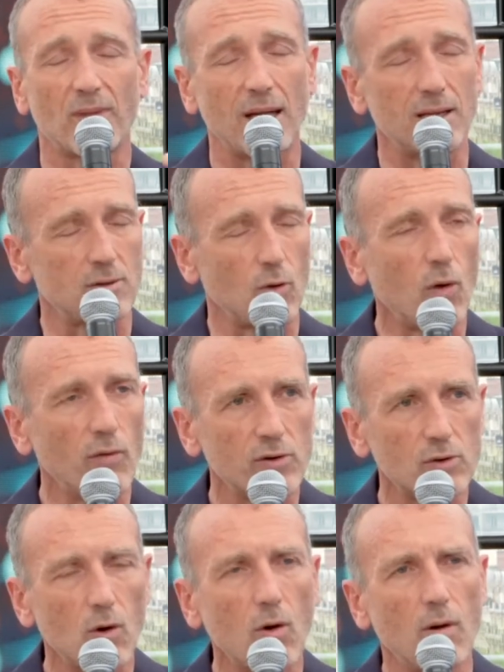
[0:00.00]
and
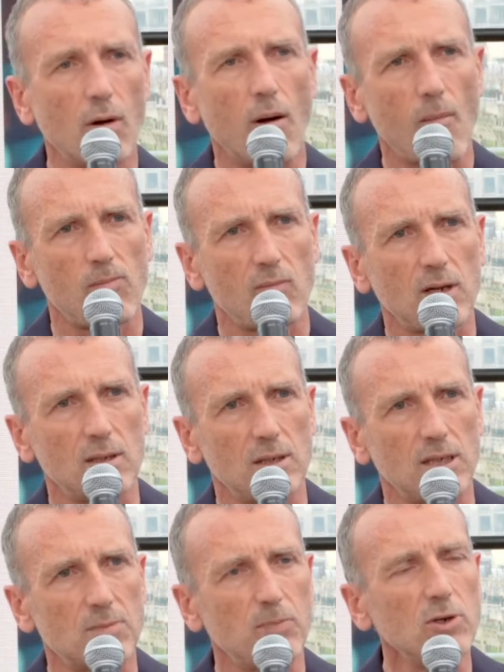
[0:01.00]
overall
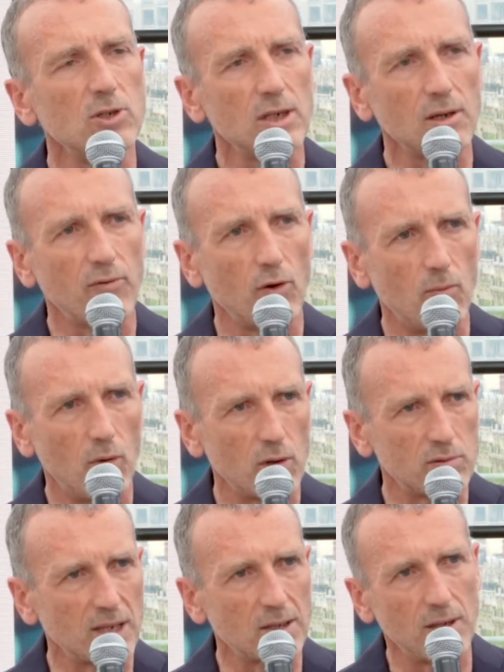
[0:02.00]
is pushing for
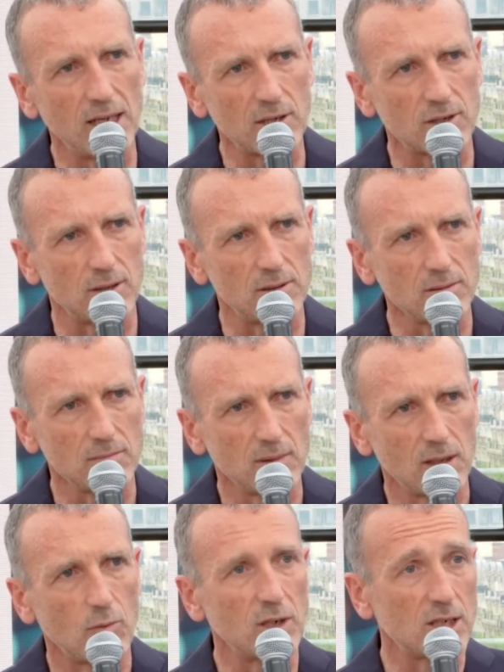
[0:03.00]
more regulation,
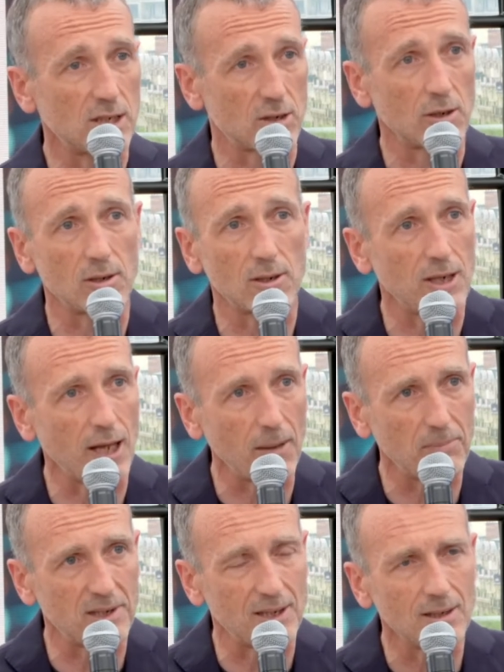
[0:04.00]
which is currently
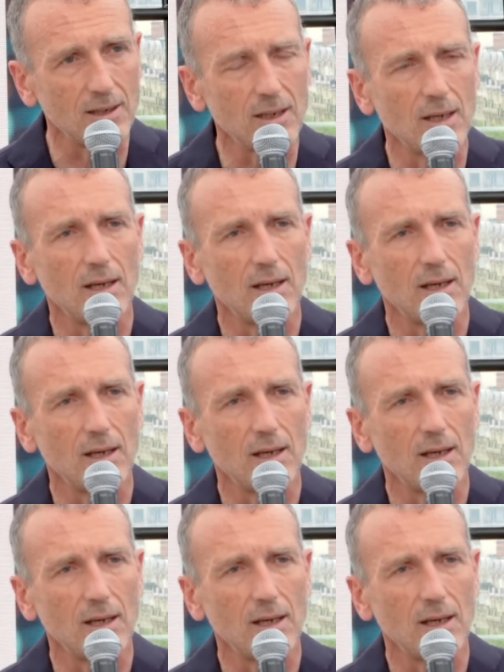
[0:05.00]
happening,